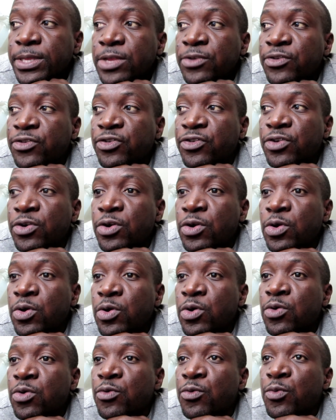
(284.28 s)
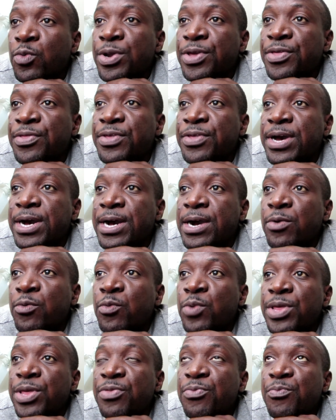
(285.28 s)
so with uh,
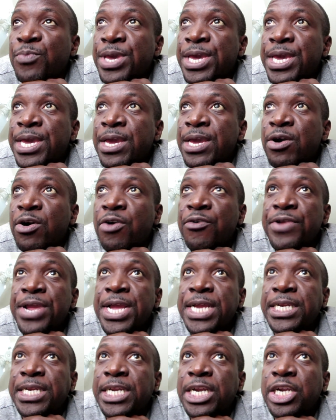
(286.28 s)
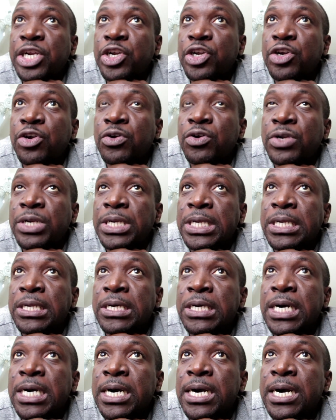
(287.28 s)
with me orientation,
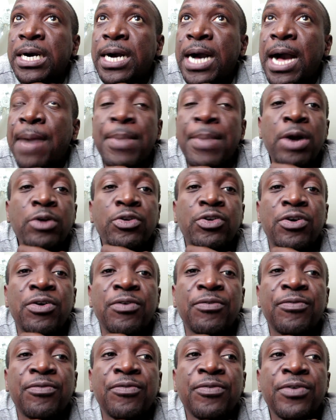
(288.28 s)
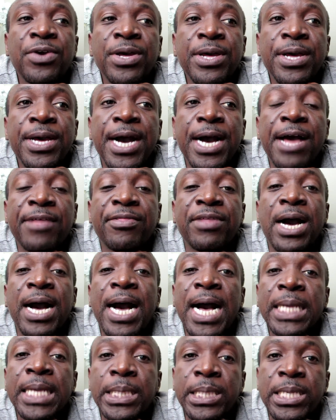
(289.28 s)
uh, I'm out of at the
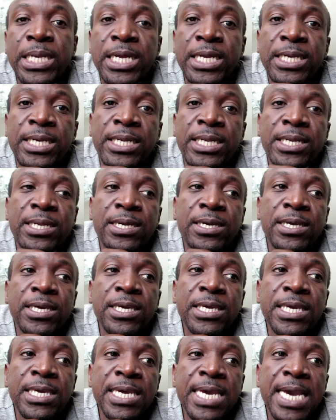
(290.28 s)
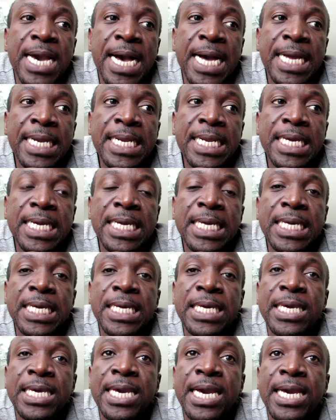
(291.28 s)
Haslett Yard
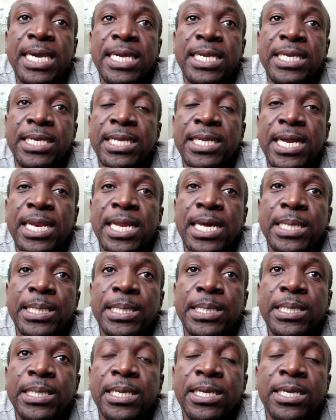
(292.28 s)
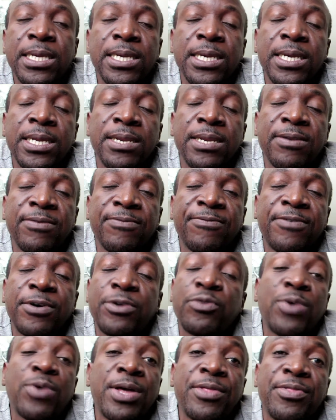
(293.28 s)
here in Dallas, in
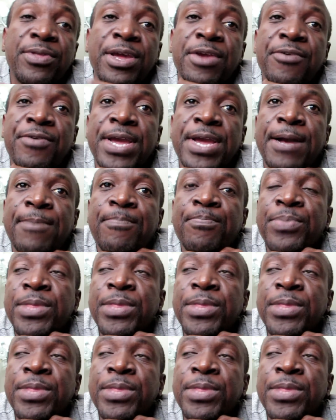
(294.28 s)
Fort Worth area.